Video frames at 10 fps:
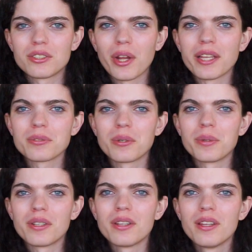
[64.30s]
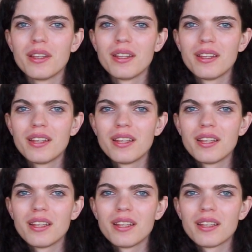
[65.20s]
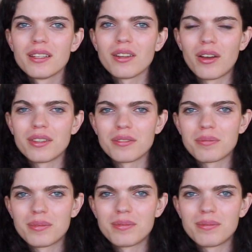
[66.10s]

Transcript: trans woman on